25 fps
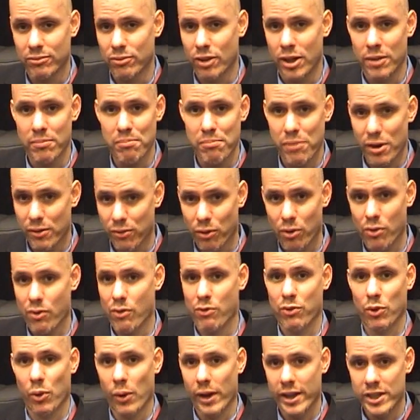run buffer
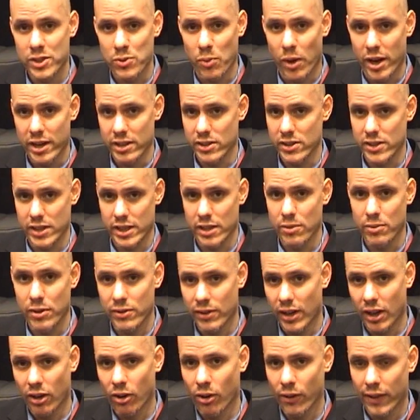overflow XYZ,
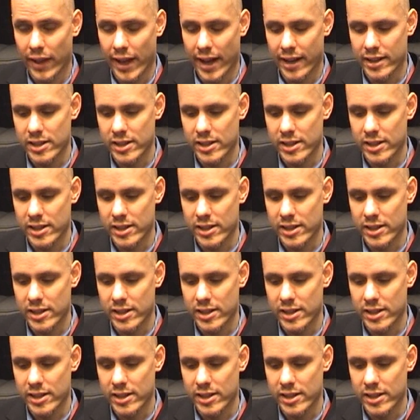we've got all the